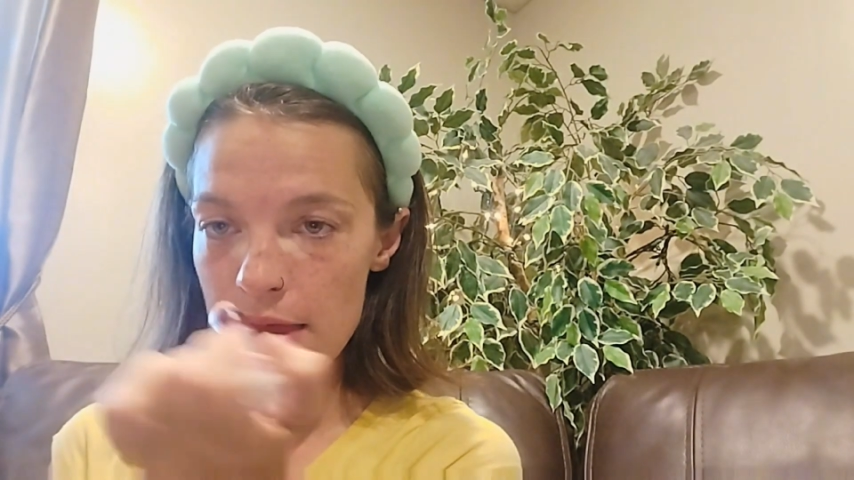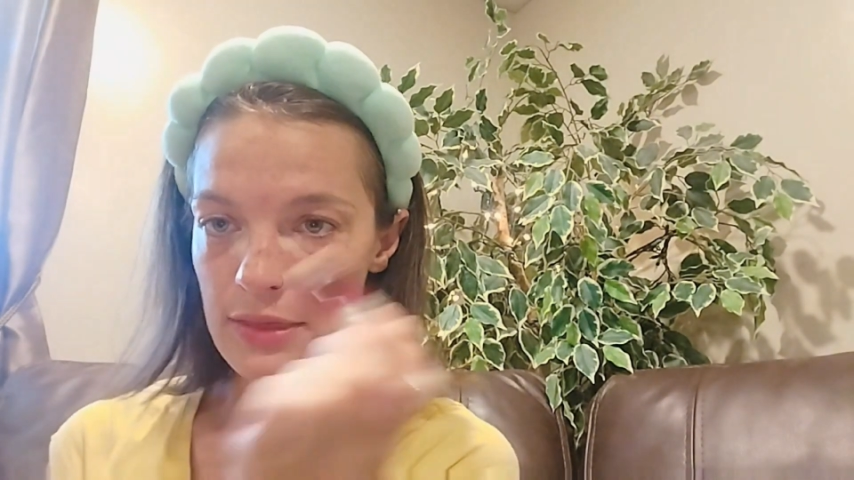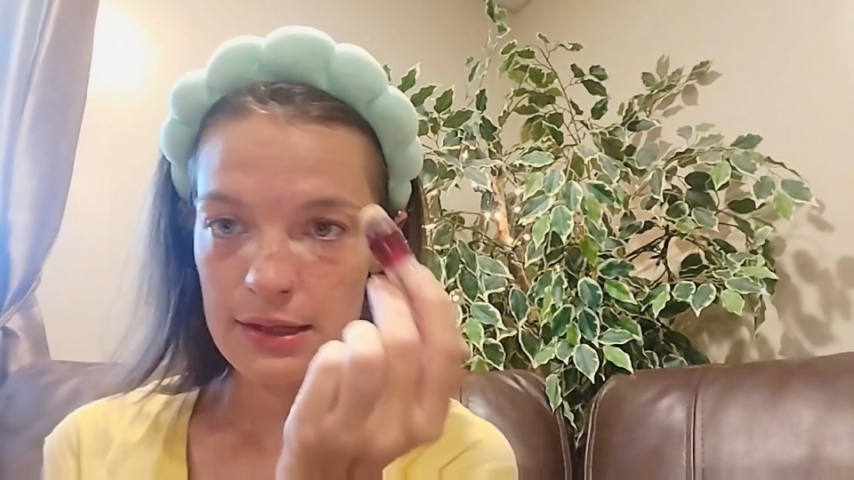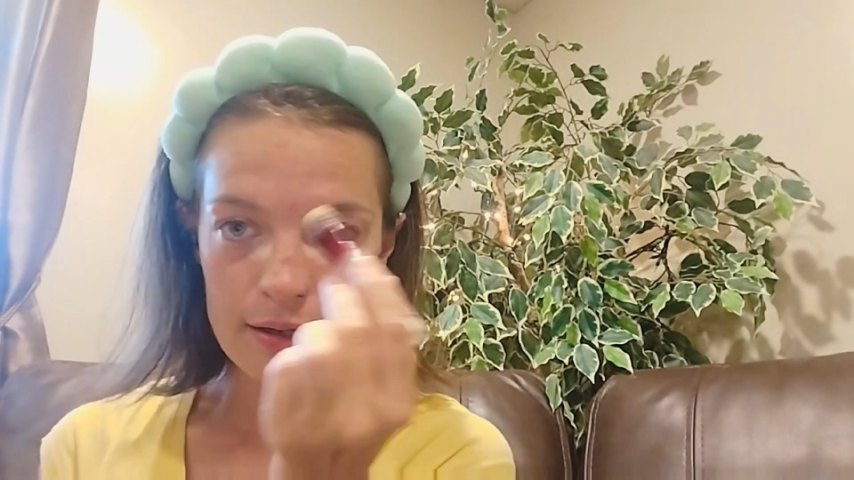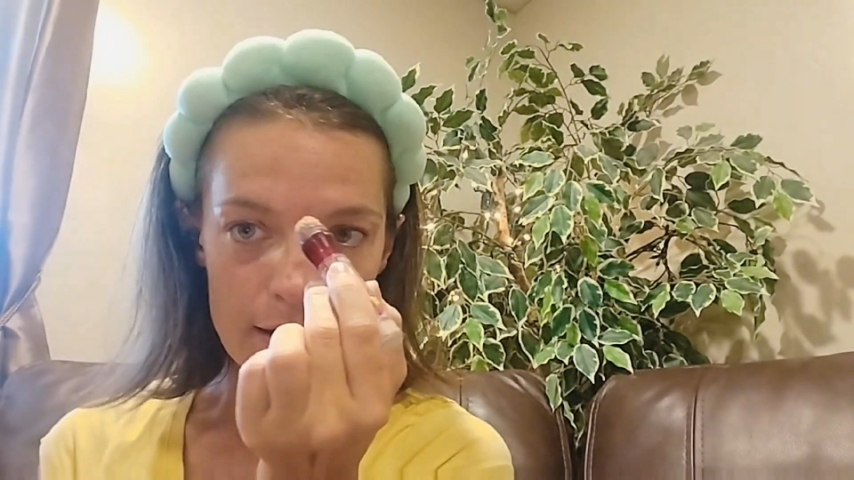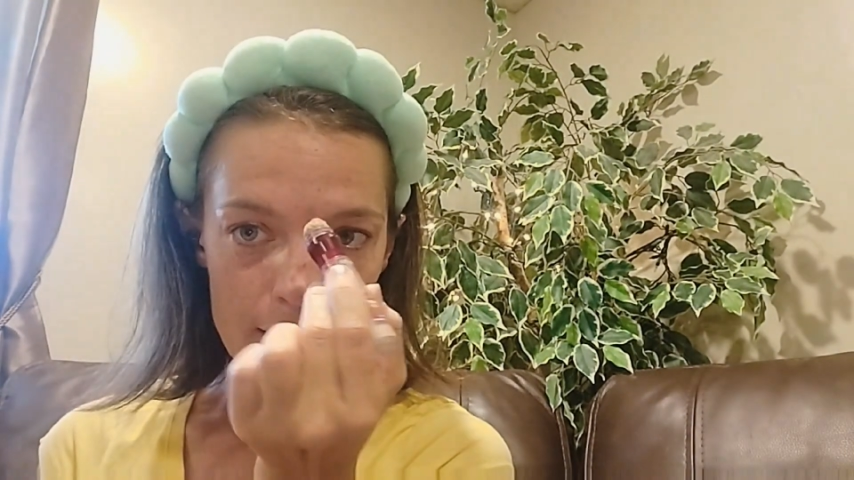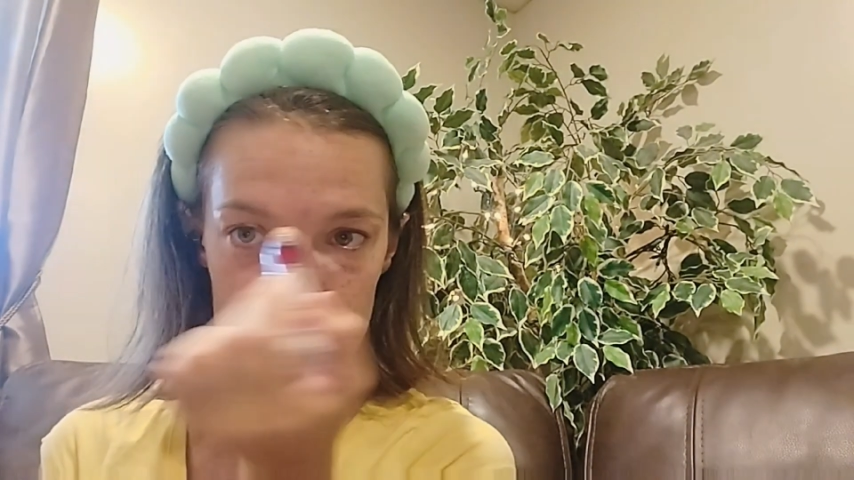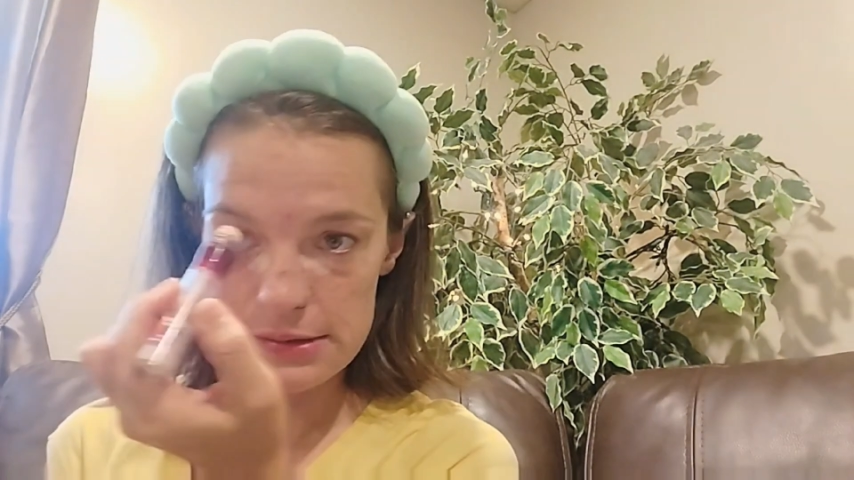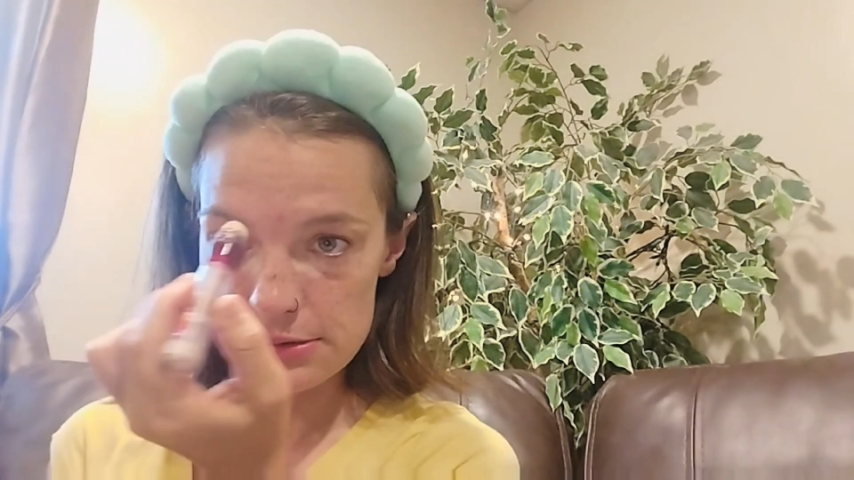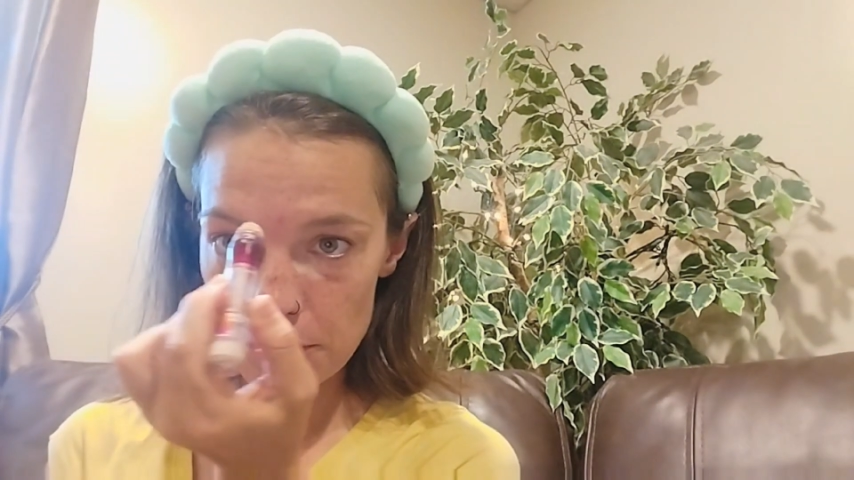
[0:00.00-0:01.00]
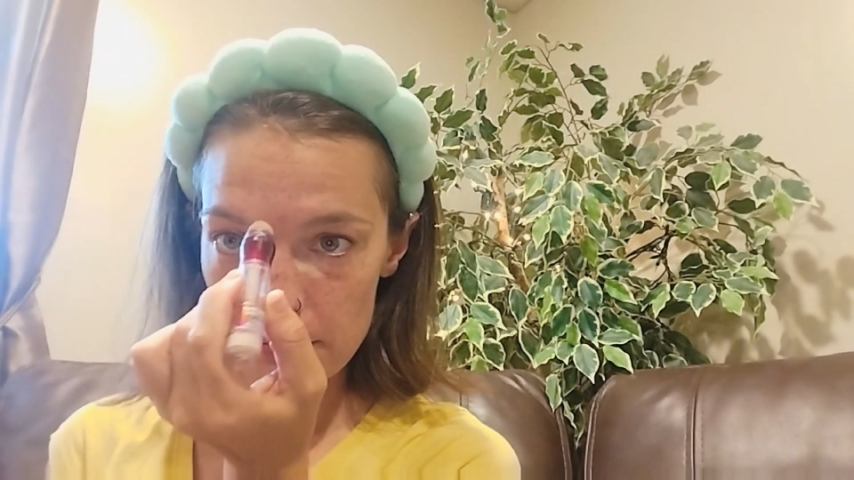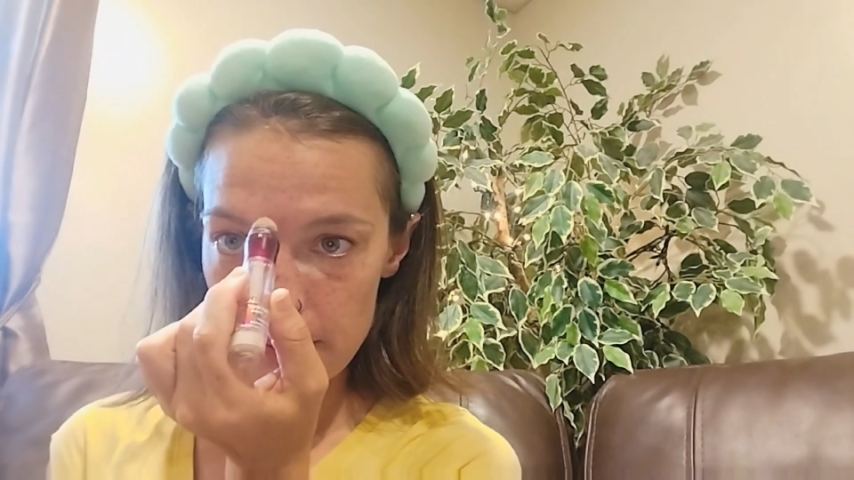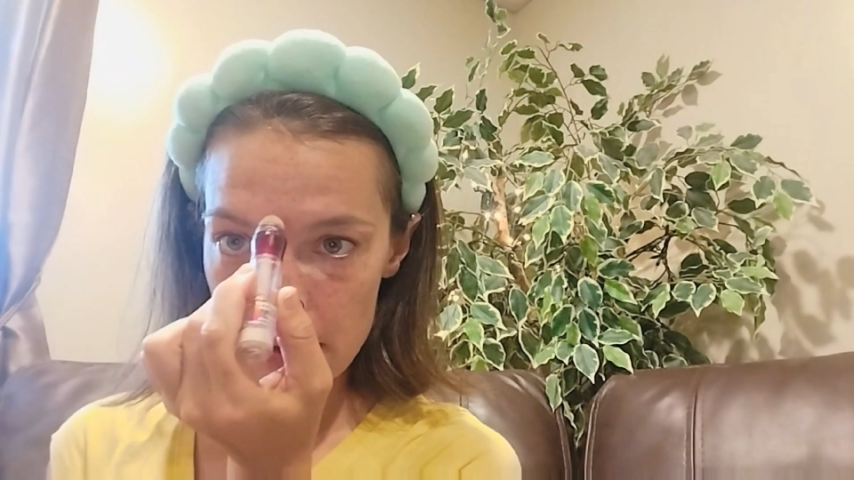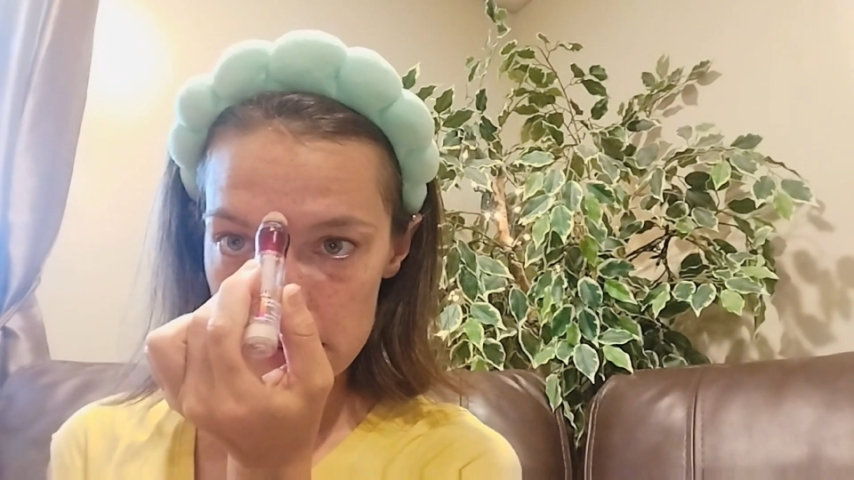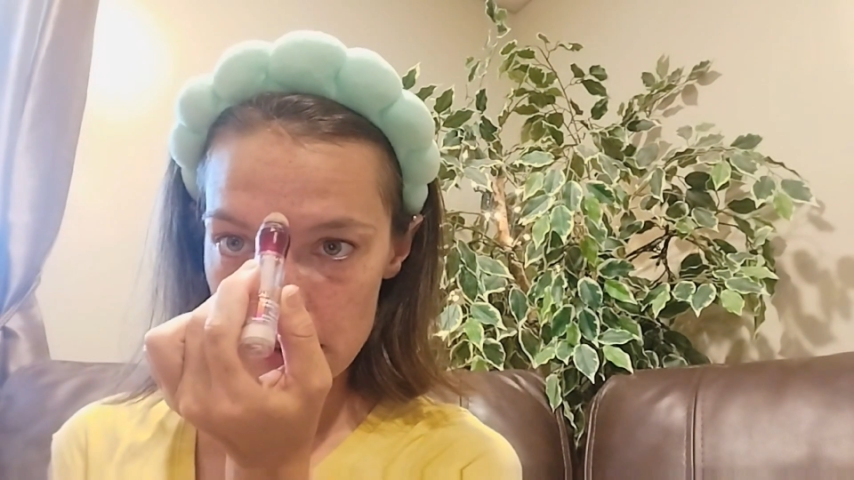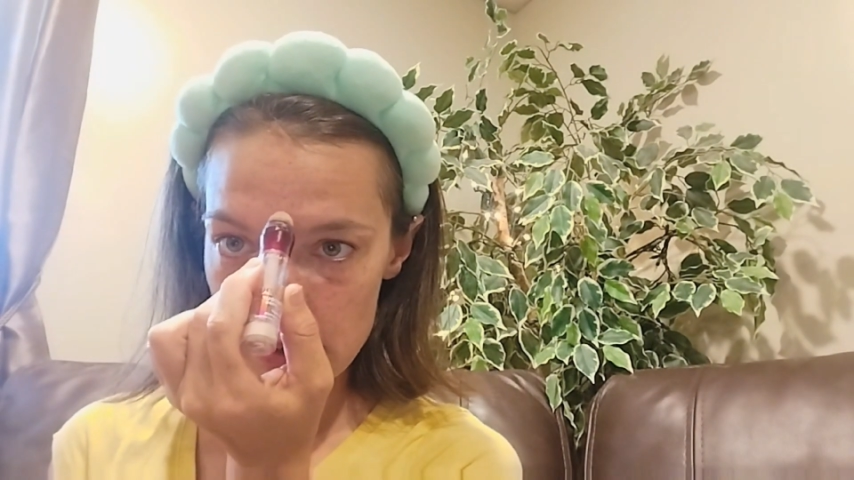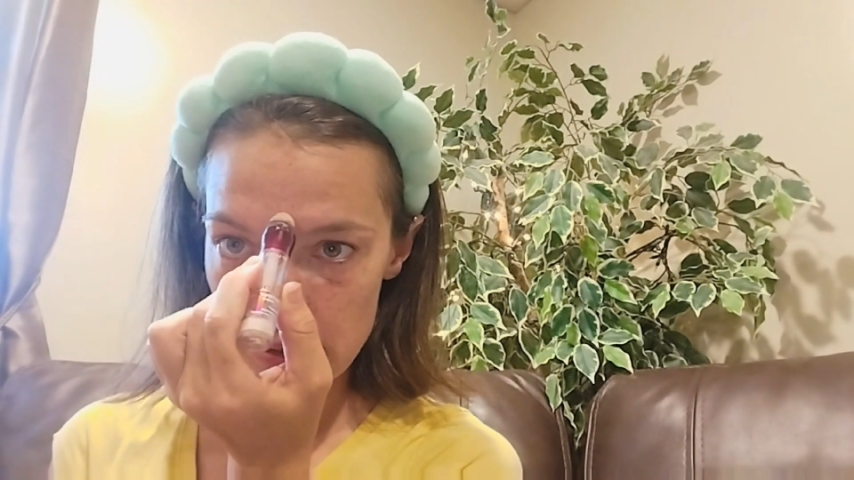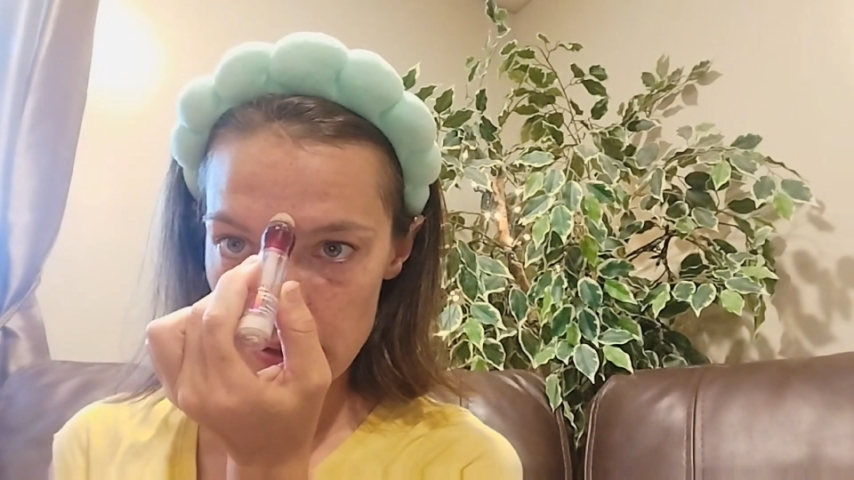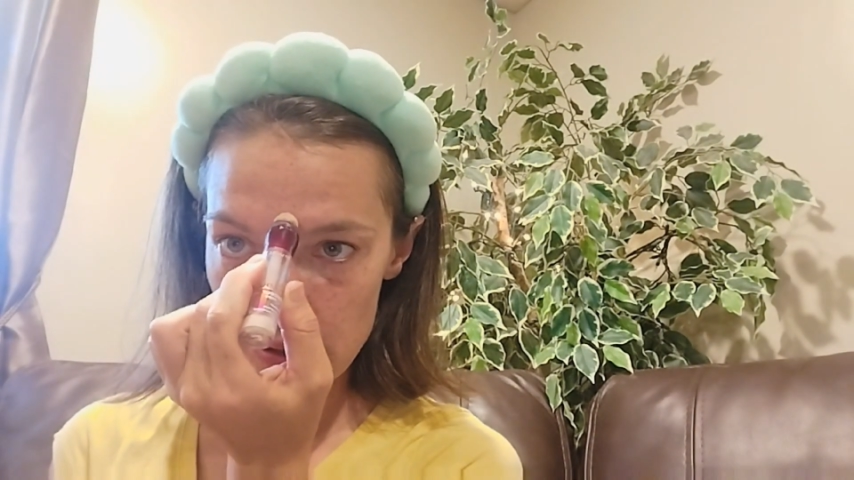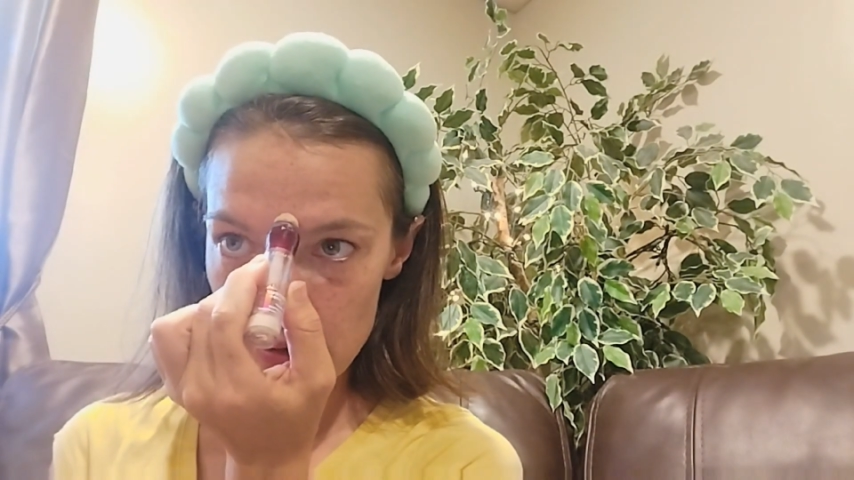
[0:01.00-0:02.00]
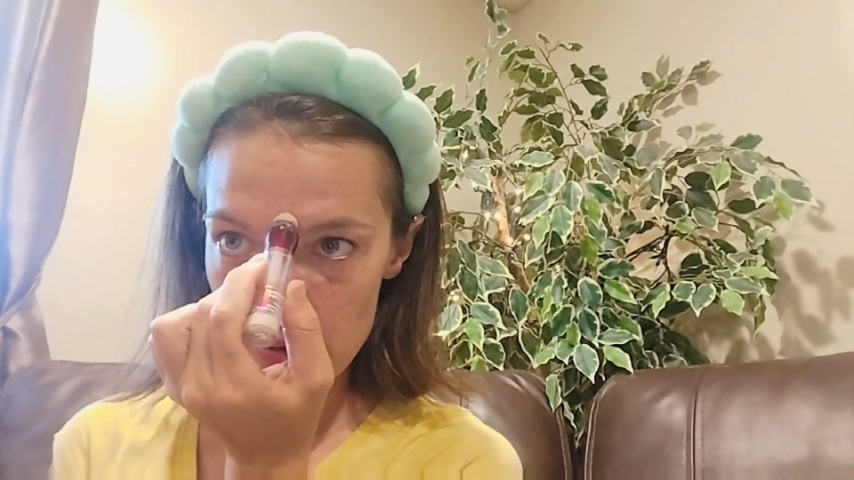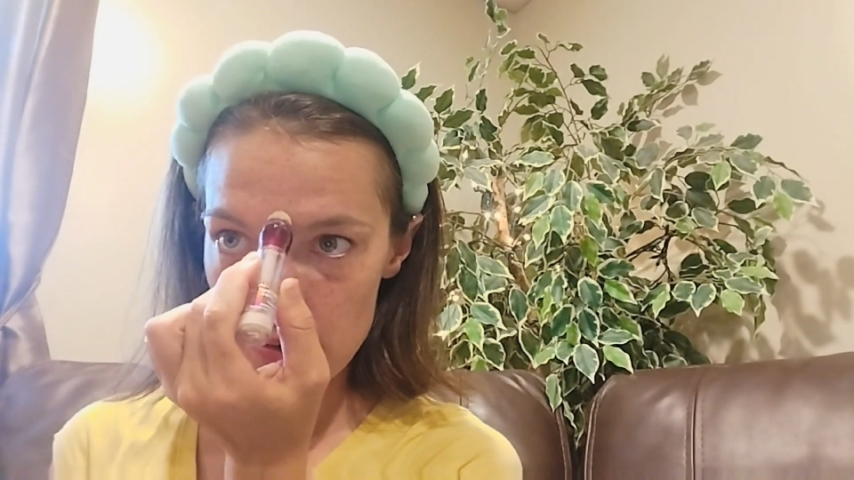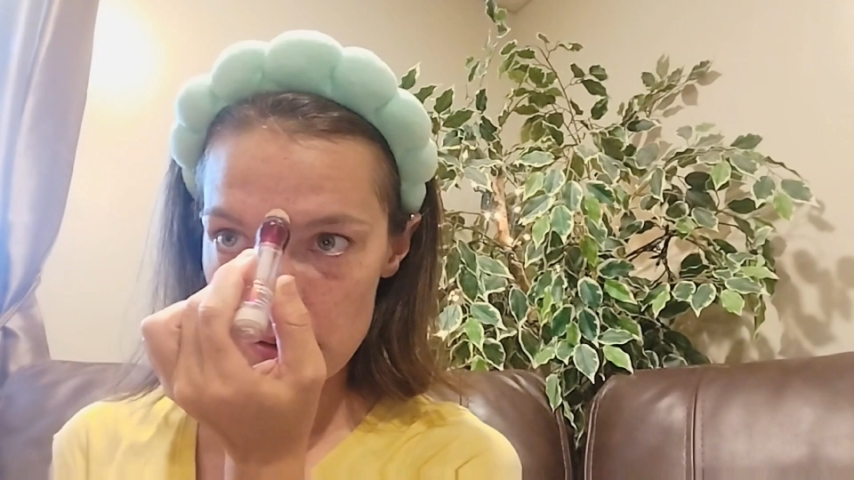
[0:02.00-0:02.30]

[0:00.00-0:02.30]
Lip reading: And then I have this little red dot here